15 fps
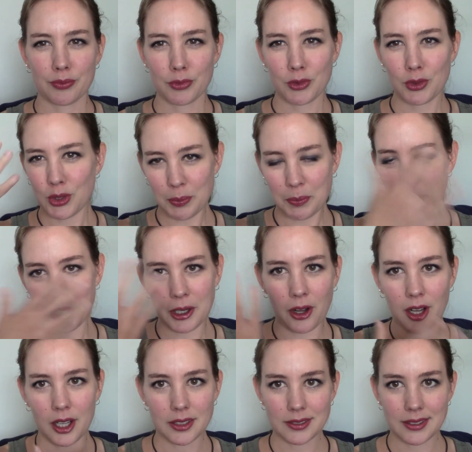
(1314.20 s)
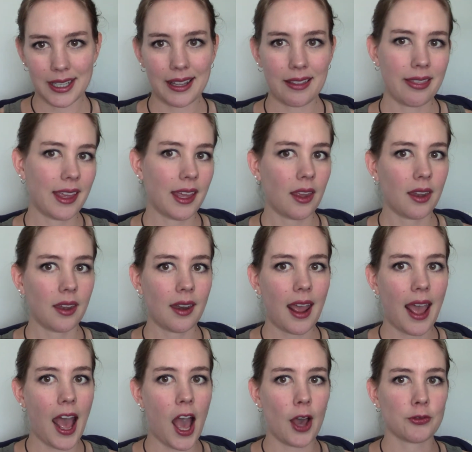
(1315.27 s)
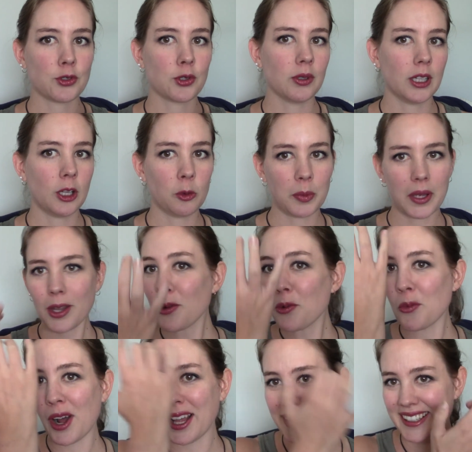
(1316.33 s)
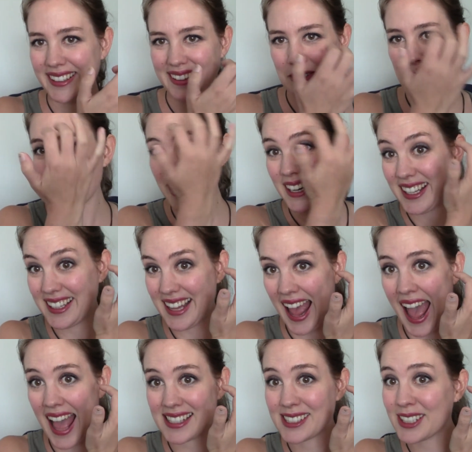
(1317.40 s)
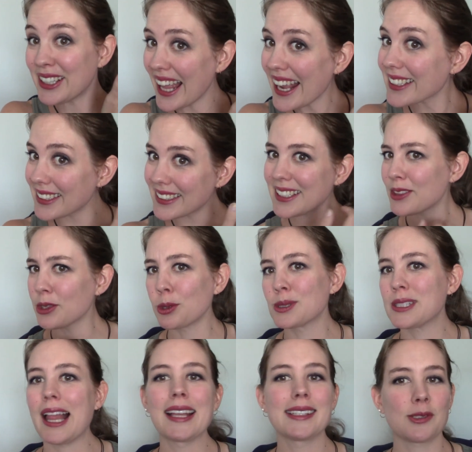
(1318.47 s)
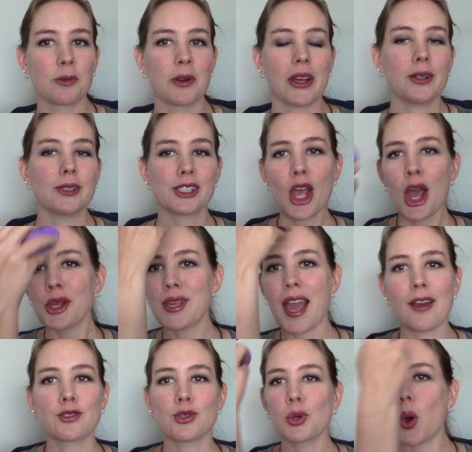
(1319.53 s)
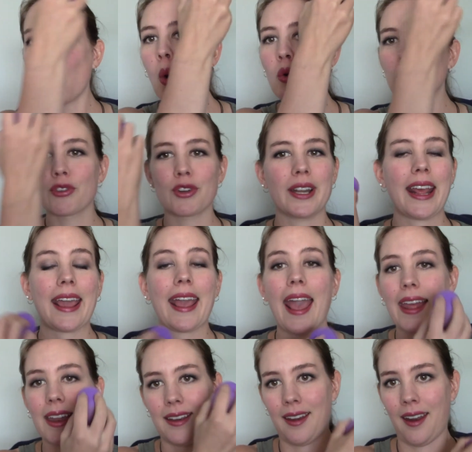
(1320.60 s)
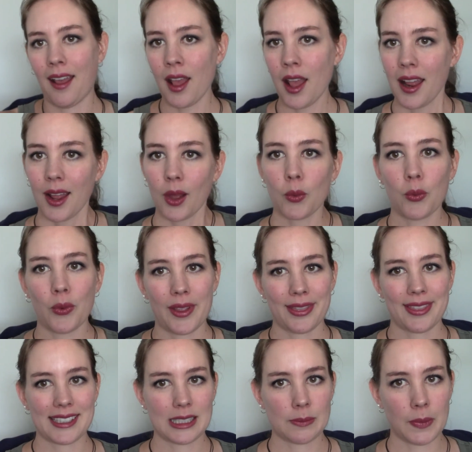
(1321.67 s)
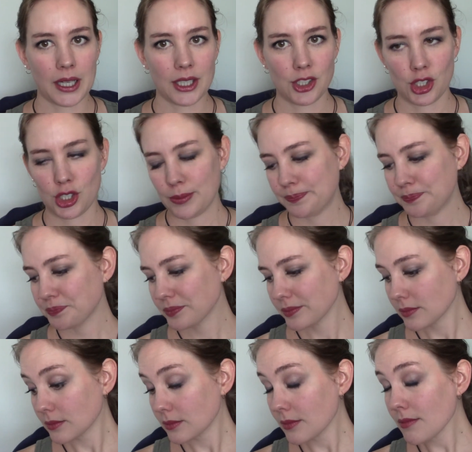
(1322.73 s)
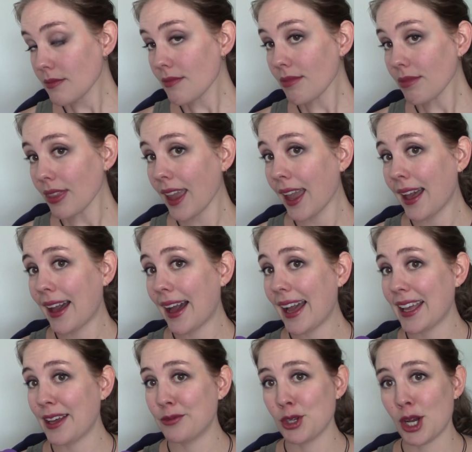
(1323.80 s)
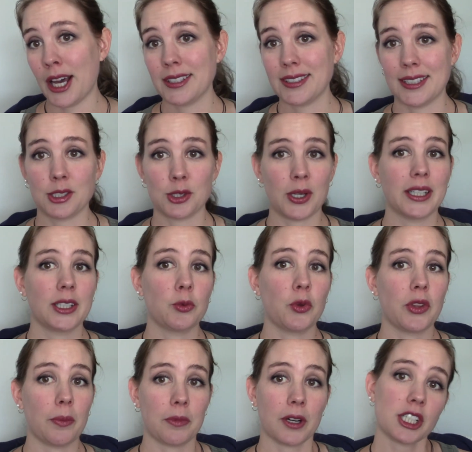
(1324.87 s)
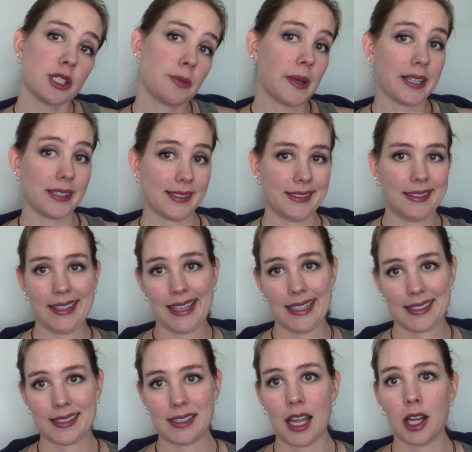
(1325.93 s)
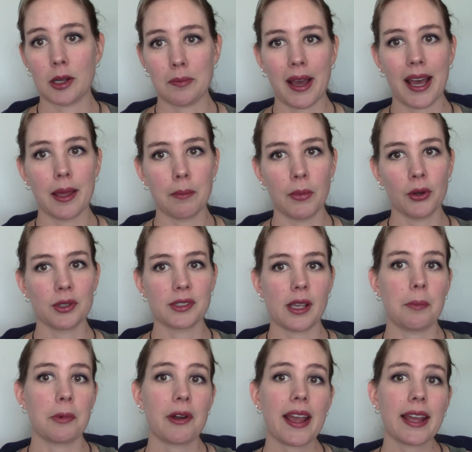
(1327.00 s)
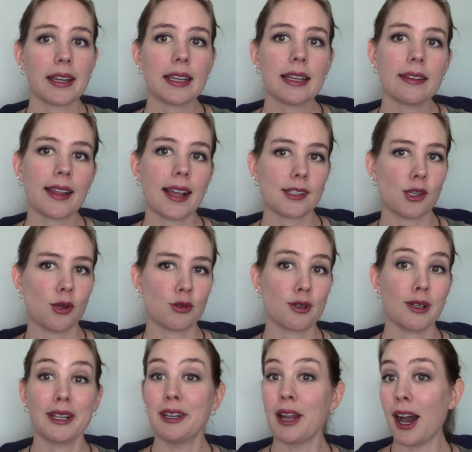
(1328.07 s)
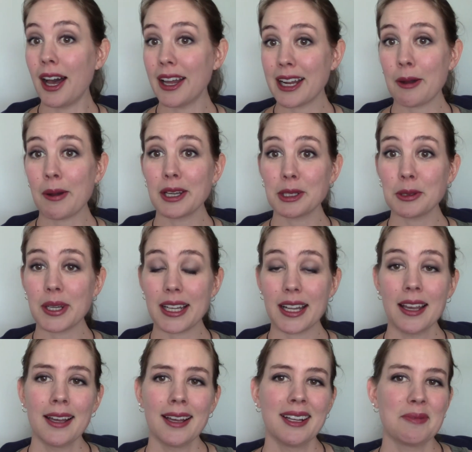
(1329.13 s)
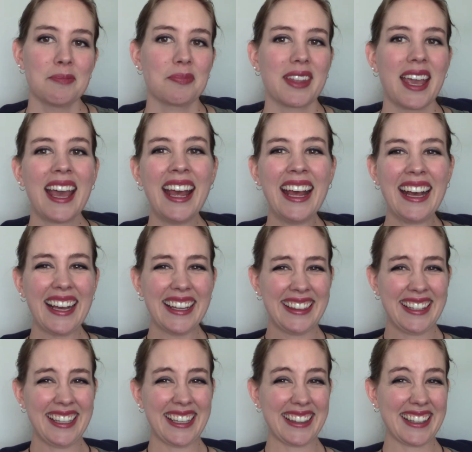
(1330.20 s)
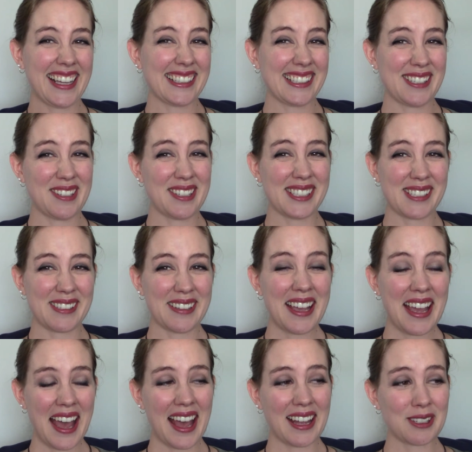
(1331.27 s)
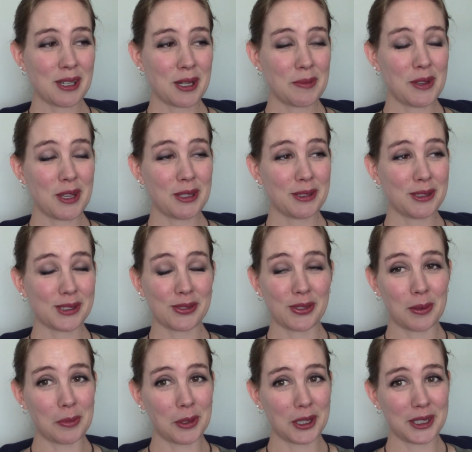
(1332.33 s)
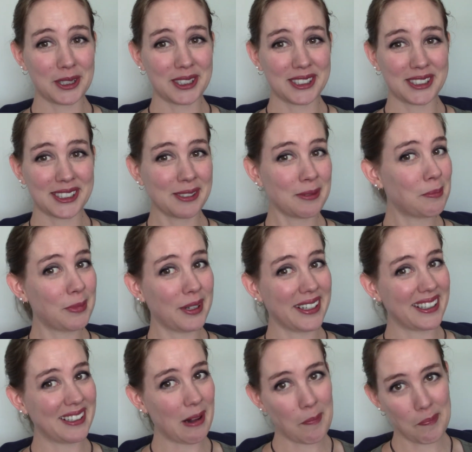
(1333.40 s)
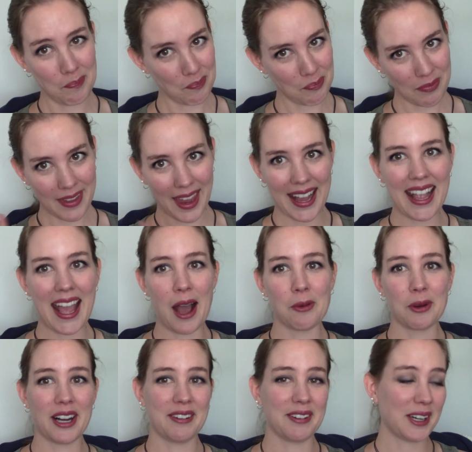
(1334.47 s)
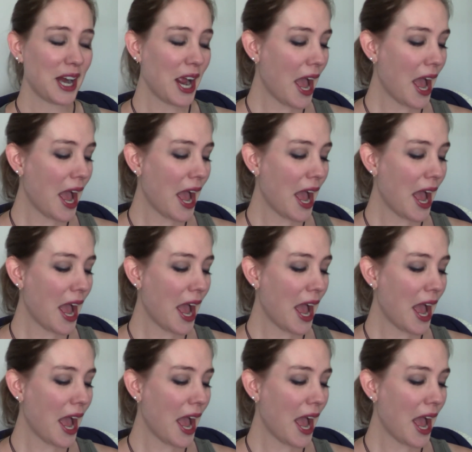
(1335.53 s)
you put it on, and then after a little bit, when it has collected in those lines and wrinkles, you have to go over again with the sponge. I have not yet tried it with a brush because that's not my modus operandi. That's usually not how I do it. I think that's just a term you use for murderers, but yeah, whatever.